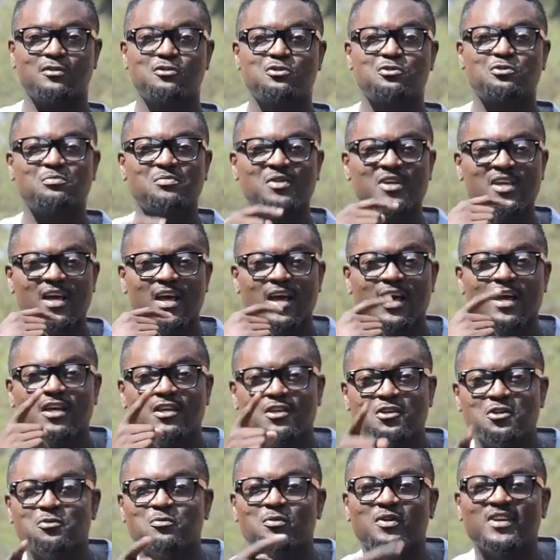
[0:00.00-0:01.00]
Tumi,
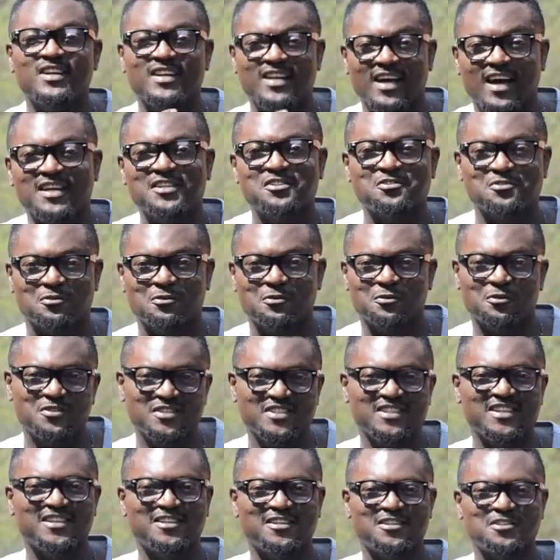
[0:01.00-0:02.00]
you and I should go
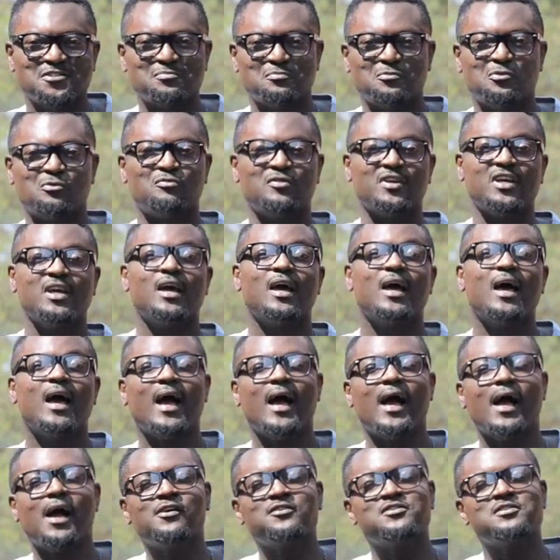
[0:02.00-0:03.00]
see this movie.
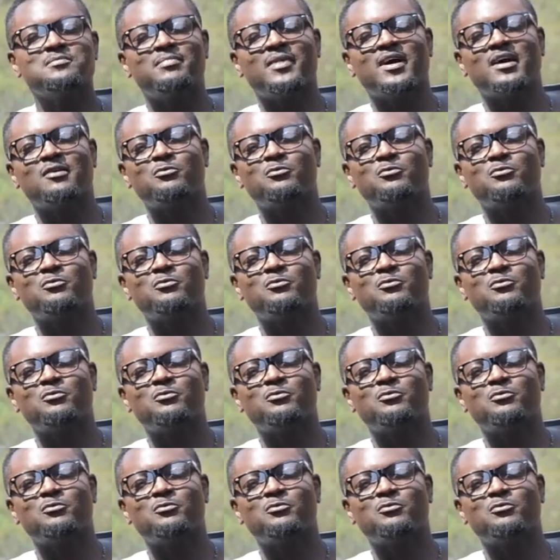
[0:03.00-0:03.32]
How's about